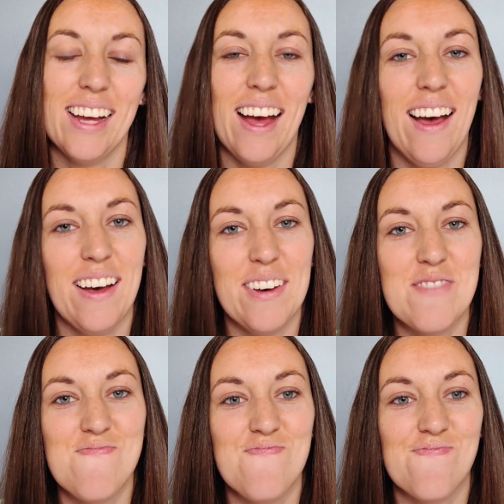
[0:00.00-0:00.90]

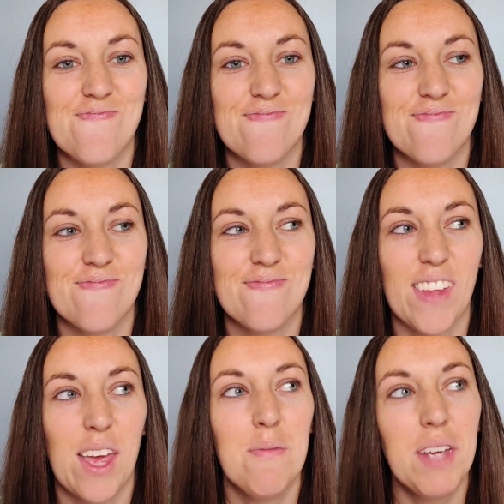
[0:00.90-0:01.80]
But
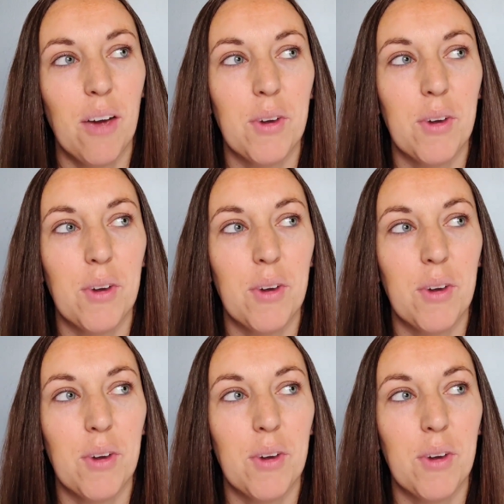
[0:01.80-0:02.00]
yeah,